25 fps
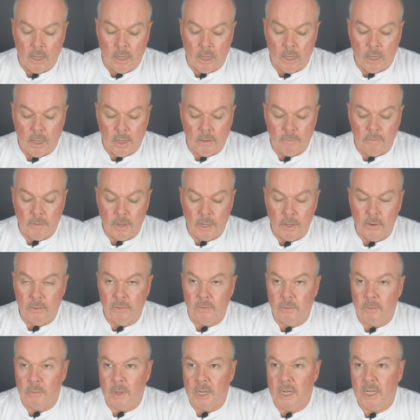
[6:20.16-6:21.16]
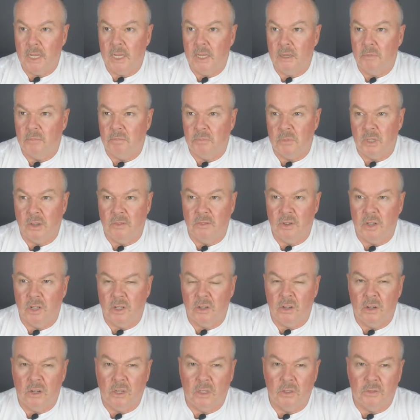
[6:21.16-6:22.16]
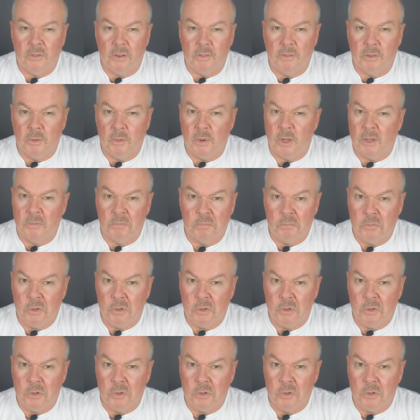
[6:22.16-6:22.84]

Uh, value for money, seventeen dollars fifty-one,